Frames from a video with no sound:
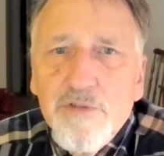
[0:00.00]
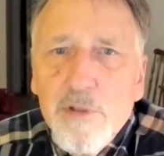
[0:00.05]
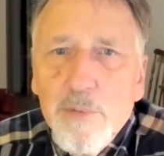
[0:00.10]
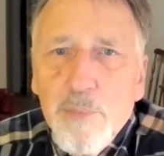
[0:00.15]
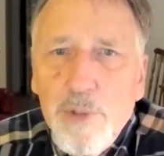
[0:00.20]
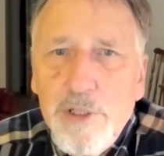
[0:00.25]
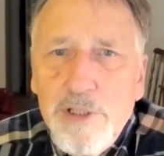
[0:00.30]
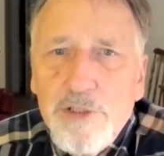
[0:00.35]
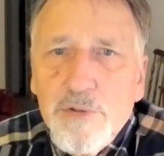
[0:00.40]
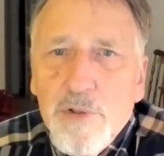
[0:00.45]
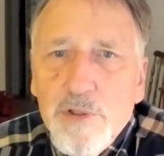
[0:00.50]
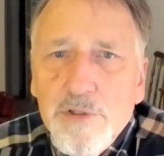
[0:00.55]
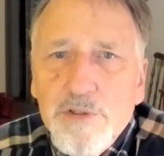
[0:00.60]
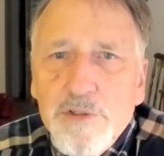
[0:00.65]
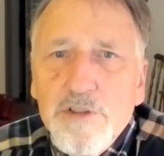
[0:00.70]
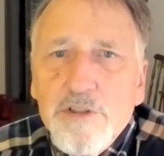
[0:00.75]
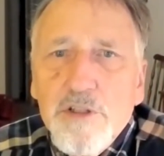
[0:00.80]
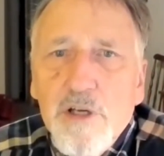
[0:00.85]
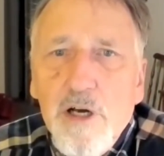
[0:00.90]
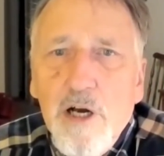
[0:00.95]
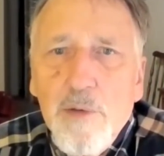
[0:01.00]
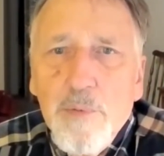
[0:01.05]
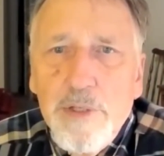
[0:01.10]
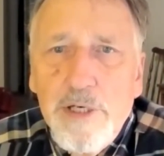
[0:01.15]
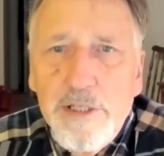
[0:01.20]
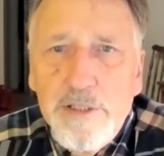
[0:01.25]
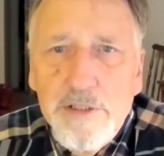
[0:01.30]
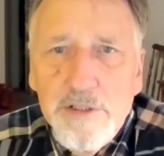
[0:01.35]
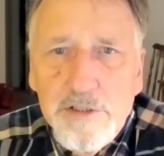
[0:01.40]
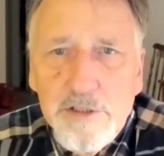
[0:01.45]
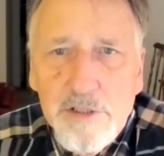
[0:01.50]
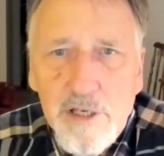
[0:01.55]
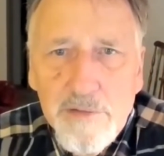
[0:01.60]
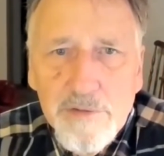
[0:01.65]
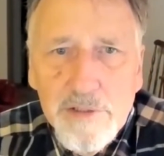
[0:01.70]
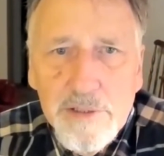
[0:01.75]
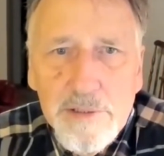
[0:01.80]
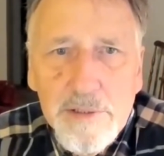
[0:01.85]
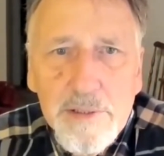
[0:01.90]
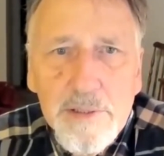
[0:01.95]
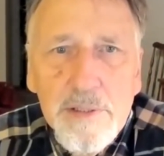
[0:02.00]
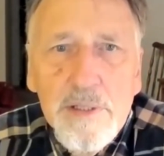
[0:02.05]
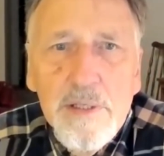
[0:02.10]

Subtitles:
from resources already discovered.